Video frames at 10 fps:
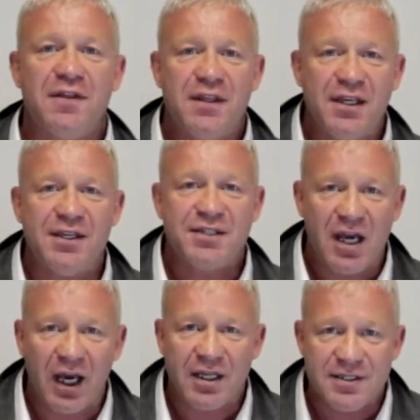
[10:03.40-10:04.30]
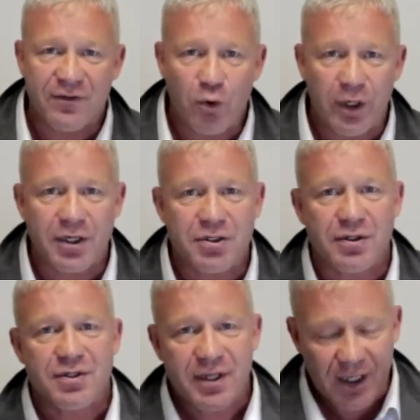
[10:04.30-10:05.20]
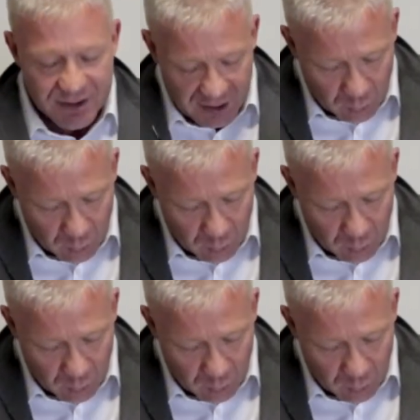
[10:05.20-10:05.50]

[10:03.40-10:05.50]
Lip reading: in these kinds of questions. Things like,